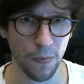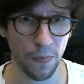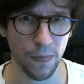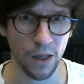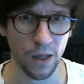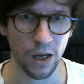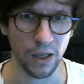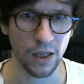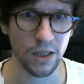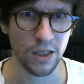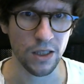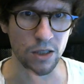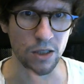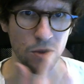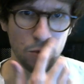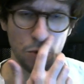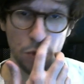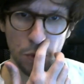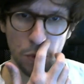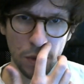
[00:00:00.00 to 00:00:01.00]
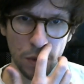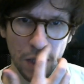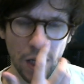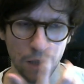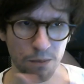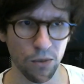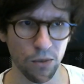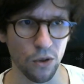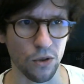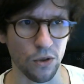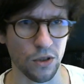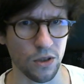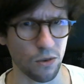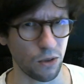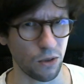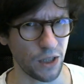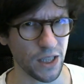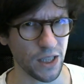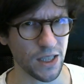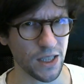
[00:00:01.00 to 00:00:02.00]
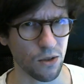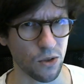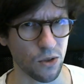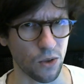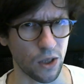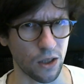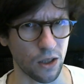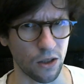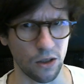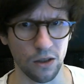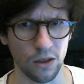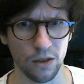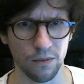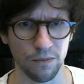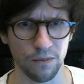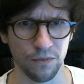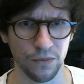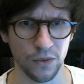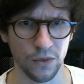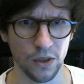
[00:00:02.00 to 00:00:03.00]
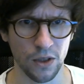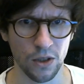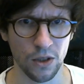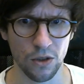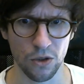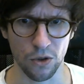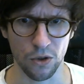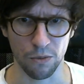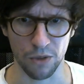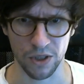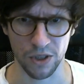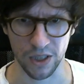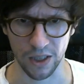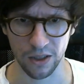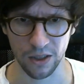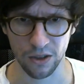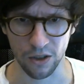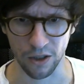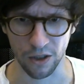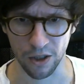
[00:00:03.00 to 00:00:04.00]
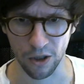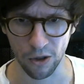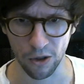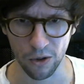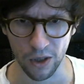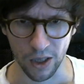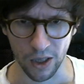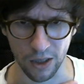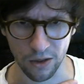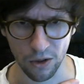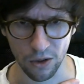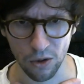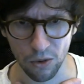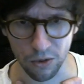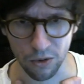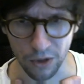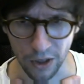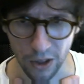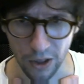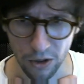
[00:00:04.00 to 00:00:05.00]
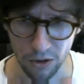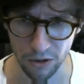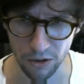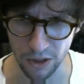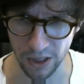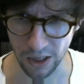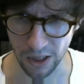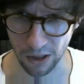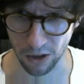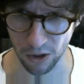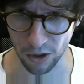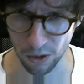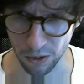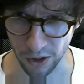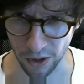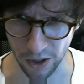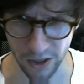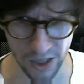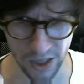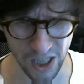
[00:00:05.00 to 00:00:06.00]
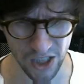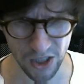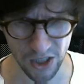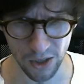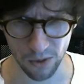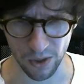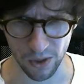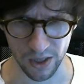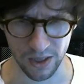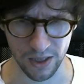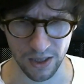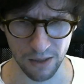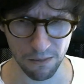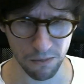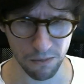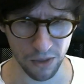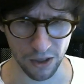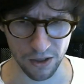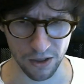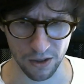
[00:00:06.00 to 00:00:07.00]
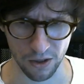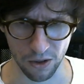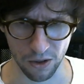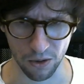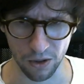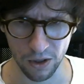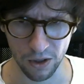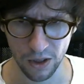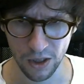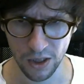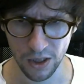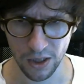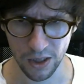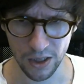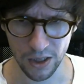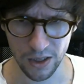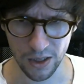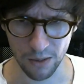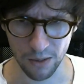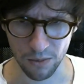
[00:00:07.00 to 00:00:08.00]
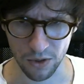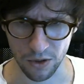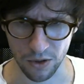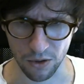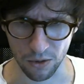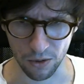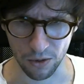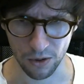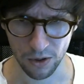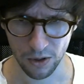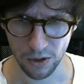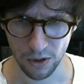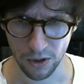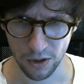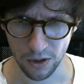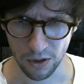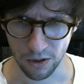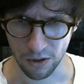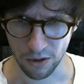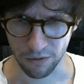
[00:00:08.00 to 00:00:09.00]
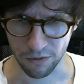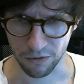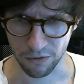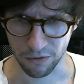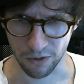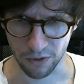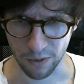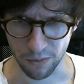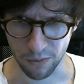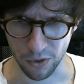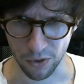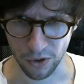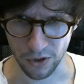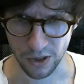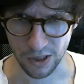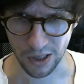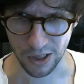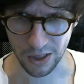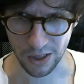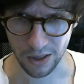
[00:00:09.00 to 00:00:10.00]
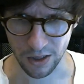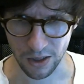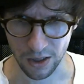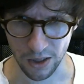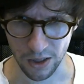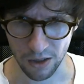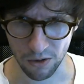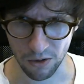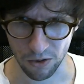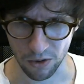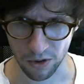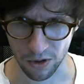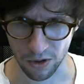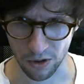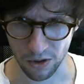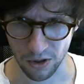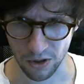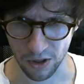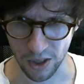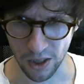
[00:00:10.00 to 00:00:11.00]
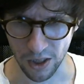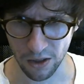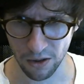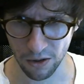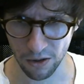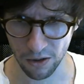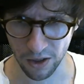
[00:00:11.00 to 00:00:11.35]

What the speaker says: And then it says rune at pos. Well, that sounds quite good. So you press enter and you look at it. Oh, then you see the code here. It's actually quite simple, this code. It seems to, if the pos is less than zero, it returns an error.